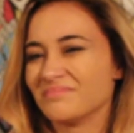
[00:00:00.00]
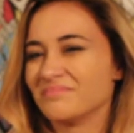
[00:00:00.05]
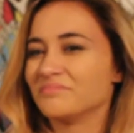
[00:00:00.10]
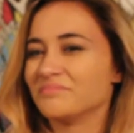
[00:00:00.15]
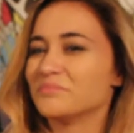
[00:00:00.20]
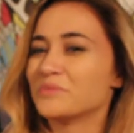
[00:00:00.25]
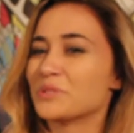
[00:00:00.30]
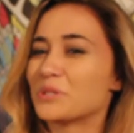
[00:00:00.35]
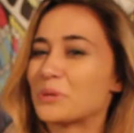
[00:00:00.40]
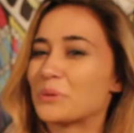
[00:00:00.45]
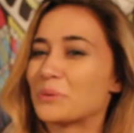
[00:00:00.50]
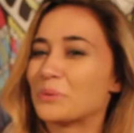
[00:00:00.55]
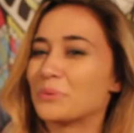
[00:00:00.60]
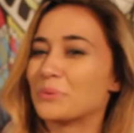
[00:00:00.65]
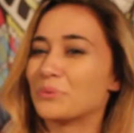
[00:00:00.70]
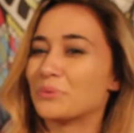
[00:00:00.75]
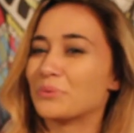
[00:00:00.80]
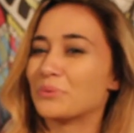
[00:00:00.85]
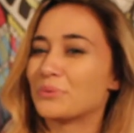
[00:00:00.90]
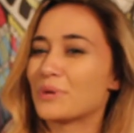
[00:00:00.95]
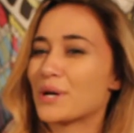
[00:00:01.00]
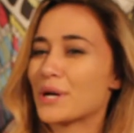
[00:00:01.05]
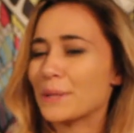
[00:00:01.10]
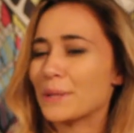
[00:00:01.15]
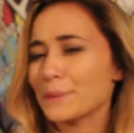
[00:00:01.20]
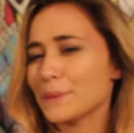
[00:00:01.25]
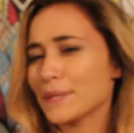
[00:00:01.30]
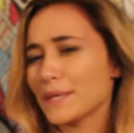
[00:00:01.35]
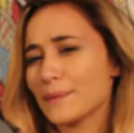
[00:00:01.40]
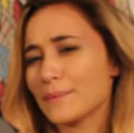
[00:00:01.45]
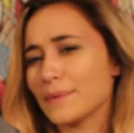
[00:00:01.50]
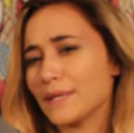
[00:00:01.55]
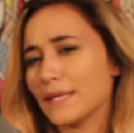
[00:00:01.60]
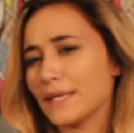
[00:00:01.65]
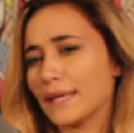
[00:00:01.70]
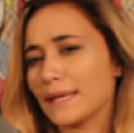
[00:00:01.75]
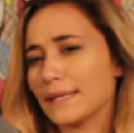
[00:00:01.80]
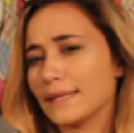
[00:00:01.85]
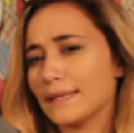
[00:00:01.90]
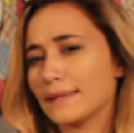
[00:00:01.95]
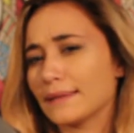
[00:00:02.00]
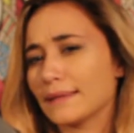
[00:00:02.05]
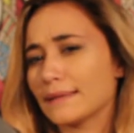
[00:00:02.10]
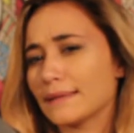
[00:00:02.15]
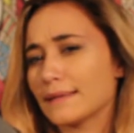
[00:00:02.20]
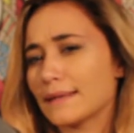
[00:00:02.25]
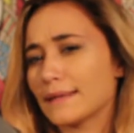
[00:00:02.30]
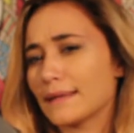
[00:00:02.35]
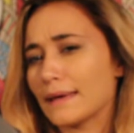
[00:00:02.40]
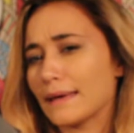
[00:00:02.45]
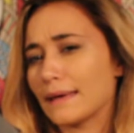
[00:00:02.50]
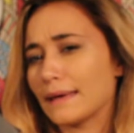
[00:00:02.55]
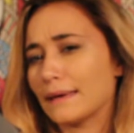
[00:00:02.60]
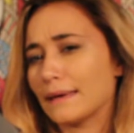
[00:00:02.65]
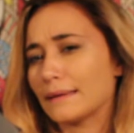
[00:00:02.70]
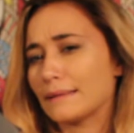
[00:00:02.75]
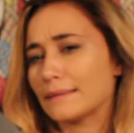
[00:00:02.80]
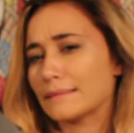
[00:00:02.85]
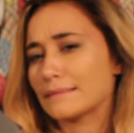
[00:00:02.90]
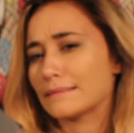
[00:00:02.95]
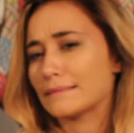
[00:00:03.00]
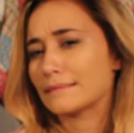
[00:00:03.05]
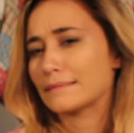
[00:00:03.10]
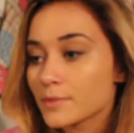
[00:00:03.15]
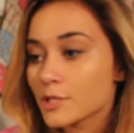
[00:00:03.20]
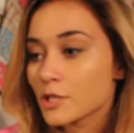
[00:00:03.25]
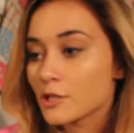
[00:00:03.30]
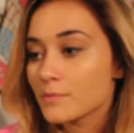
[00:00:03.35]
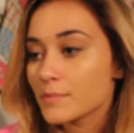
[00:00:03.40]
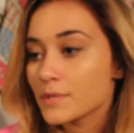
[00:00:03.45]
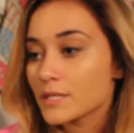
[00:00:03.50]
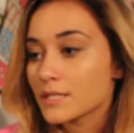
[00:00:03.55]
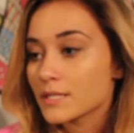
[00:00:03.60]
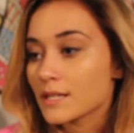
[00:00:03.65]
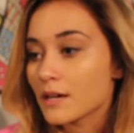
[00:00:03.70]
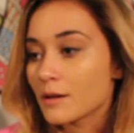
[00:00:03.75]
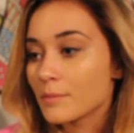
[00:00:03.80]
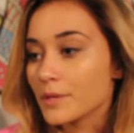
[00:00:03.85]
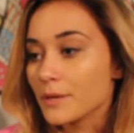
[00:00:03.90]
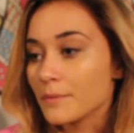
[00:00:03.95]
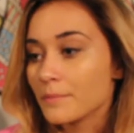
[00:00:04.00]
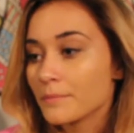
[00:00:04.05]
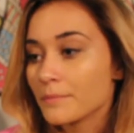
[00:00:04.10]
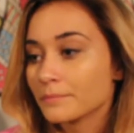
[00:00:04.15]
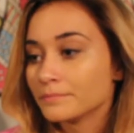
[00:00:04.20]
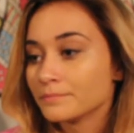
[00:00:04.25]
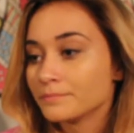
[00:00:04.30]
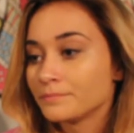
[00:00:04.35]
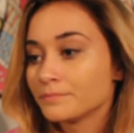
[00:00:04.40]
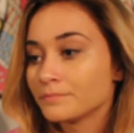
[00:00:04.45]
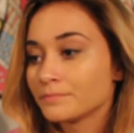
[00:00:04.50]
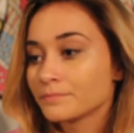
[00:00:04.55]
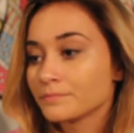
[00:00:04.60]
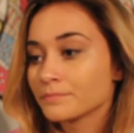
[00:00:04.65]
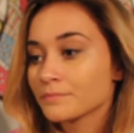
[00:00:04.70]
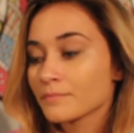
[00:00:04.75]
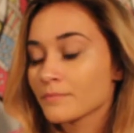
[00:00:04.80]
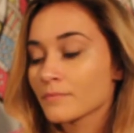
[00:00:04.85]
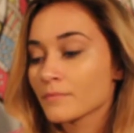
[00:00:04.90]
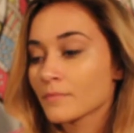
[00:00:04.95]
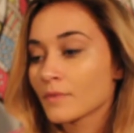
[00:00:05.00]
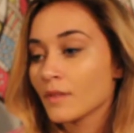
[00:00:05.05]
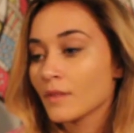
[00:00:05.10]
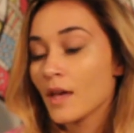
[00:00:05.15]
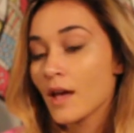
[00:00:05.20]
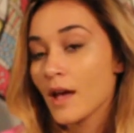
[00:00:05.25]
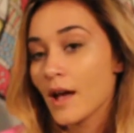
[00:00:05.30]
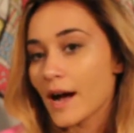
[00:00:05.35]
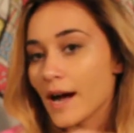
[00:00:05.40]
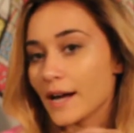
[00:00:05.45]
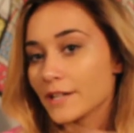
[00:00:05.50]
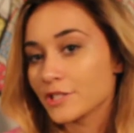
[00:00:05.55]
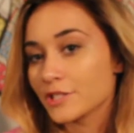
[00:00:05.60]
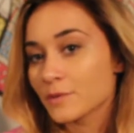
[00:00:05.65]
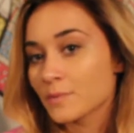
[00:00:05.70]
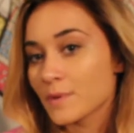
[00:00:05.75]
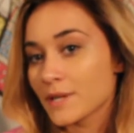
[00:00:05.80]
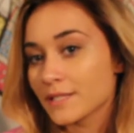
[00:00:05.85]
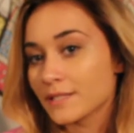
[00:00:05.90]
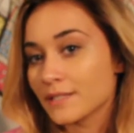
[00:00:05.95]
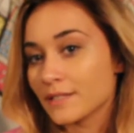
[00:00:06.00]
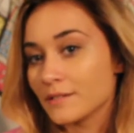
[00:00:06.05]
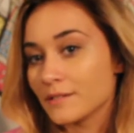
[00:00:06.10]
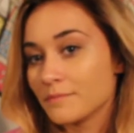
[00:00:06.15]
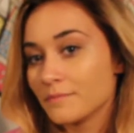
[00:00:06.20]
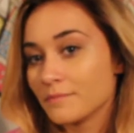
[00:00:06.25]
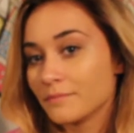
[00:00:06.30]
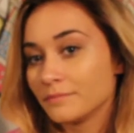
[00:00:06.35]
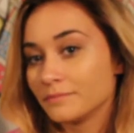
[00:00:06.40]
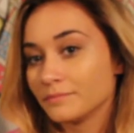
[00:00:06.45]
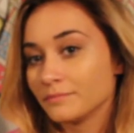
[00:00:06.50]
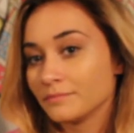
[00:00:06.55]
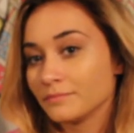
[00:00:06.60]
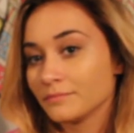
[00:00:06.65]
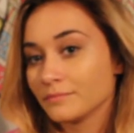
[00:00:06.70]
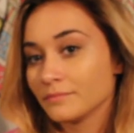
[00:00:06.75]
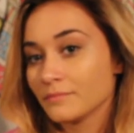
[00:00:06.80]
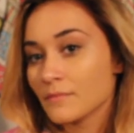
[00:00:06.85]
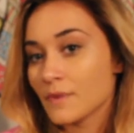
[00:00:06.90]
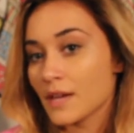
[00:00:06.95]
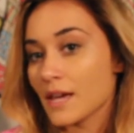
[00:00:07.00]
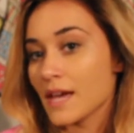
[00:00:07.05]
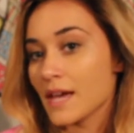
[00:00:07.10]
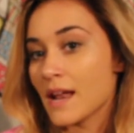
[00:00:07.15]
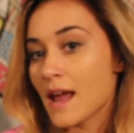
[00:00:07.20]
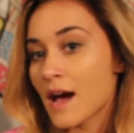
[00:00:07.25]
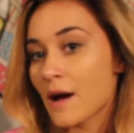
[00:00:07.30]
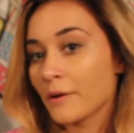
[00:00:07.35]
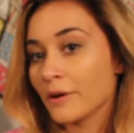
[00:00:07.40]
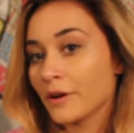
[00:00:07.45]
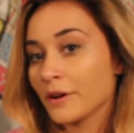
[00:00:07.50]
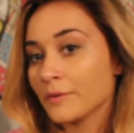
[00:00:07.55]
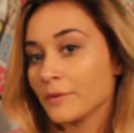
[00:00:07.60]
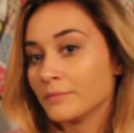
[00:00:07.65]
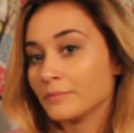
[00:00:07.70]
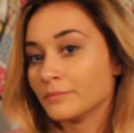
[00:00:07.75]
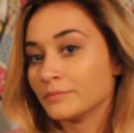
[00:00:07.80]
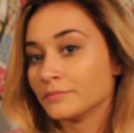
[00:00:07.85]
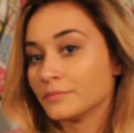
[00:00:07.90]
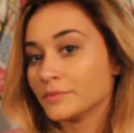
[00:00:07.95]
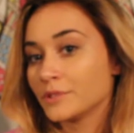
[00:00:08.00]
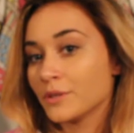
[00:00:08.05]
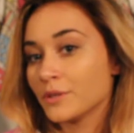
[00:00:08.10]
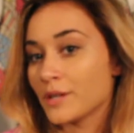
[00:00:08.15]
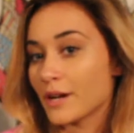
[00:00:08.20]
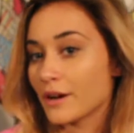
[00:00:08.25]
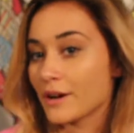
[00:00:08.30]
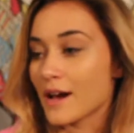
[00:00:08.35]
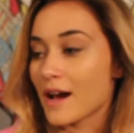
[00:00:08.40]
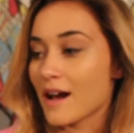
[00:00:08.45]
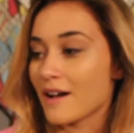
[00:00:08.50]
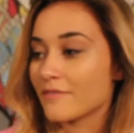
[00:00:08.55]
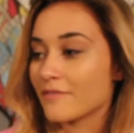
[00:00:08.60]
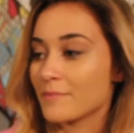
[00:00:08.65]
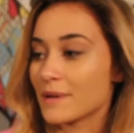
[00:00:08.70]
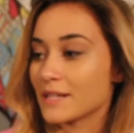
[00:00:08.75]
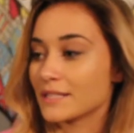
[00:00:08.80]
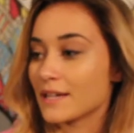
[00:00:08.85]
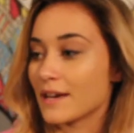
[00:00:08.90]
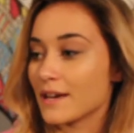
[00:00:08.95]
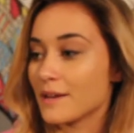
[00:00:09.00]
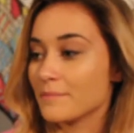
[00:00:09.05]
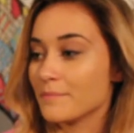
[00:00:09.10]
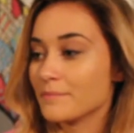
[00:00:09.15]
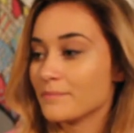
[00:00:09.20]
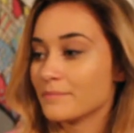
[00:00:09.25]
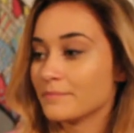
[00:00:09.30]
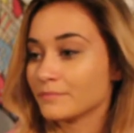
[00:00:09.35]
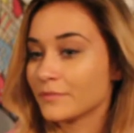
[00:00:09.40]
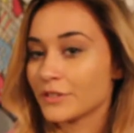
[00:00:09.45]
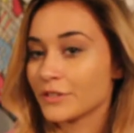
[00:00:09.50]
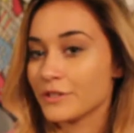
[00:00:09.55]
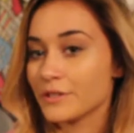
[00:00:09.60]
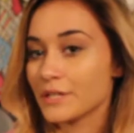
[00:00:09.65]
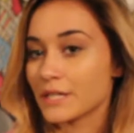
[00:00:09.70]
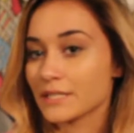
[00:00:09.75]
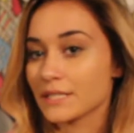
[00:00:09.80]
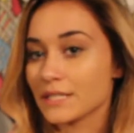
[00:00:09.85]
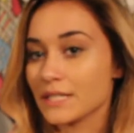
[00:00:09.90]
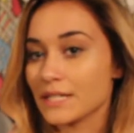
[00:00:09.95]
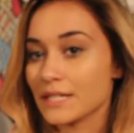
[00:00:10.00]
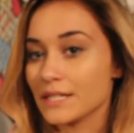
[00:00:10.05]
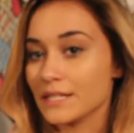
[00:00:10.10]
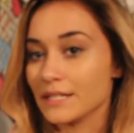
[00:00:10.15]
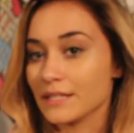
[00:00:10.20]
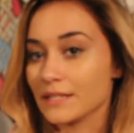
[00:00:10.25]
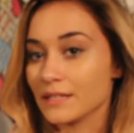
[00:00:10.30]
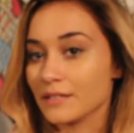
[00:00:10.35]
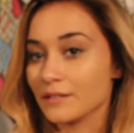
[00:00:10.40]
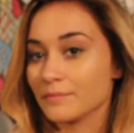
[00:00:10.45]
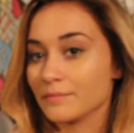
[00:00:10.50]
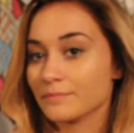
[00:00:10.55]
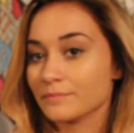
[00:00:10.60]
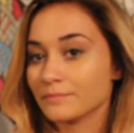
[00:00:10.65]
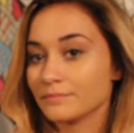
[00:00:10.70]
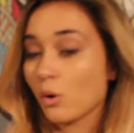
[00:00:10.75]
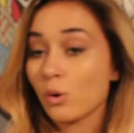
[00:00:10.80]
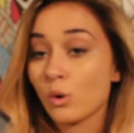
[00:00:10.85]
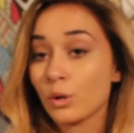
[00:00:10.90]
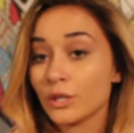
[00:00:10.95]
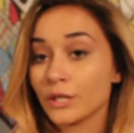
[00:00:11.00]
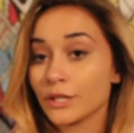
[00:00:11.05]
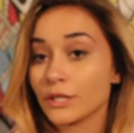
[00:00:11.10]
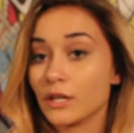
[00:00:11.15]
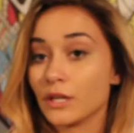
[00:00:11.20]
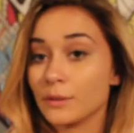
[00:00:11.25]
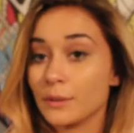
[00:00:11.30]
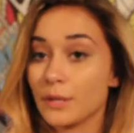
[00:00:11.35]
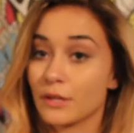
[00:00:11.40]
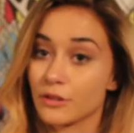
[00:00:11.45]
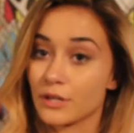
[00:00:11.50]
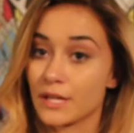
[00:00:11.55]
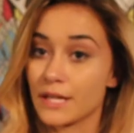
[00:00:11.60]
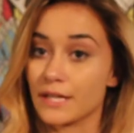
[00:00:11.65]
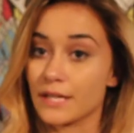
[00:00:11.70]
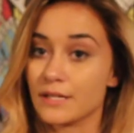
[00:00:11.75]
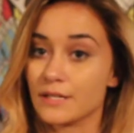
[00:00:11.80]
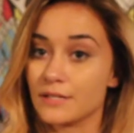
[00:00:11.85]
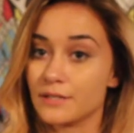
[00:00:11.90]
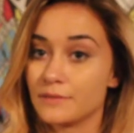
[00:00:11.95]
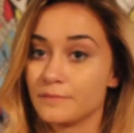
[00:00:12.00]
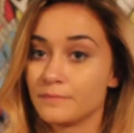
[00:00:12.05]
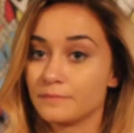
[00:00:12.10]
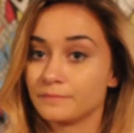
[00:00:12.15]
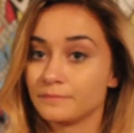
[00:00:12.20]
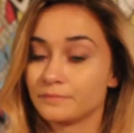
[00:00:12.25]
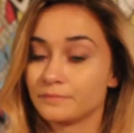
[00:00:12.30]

no, I don't think I'm gonna get anything today. So you mean to tell me I just wasted an hour to an hour and a half of my time for you not to get anything? Or on the other hand,